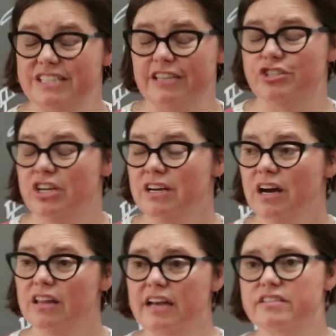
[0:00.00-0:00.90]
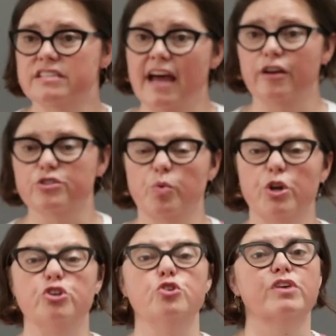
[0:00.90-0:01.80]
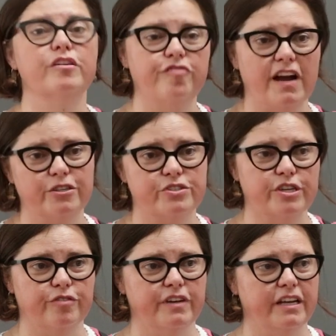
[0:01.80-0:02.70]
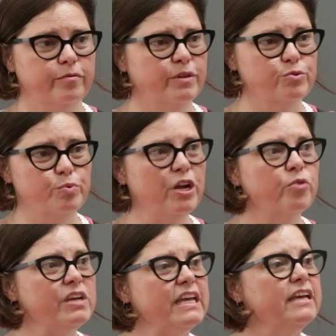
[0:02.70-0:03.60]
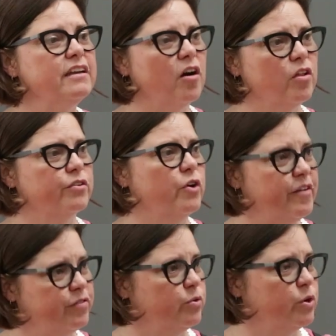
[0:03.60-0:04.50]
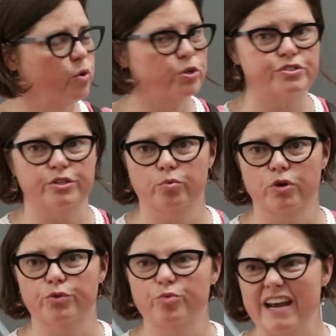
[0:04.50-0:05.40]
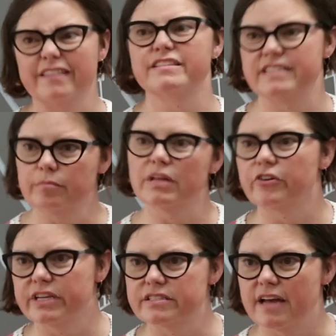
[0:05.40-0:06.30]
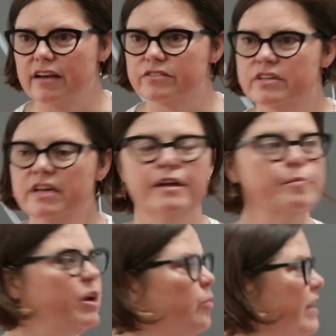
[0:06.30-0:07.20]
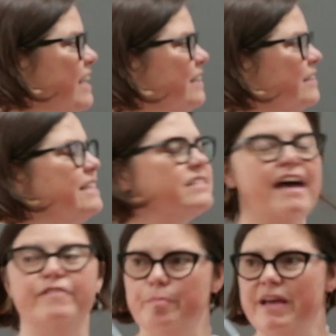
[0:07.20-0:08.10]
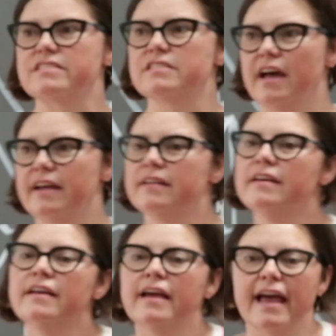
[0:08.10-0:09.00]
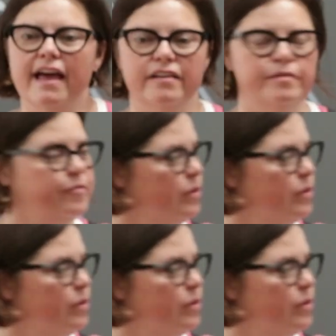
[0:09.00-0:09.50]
teach a lot of styles where you can find yourself in it, because we don't need all the graphic recorders in the world writing the same lettering styles, but we can at least have a baseline and